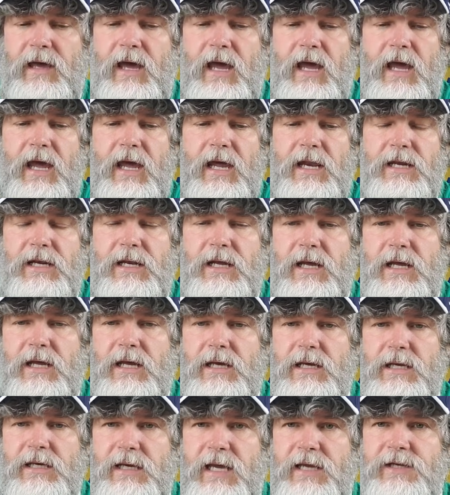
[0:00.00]
and
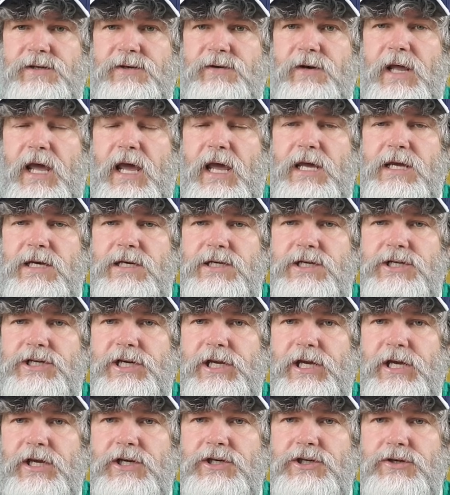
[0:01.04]
yesterday
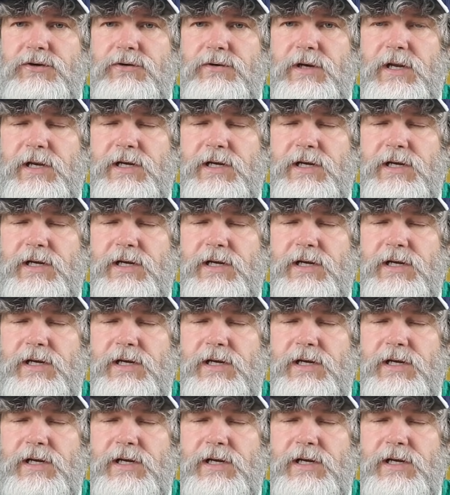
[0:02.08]
she issued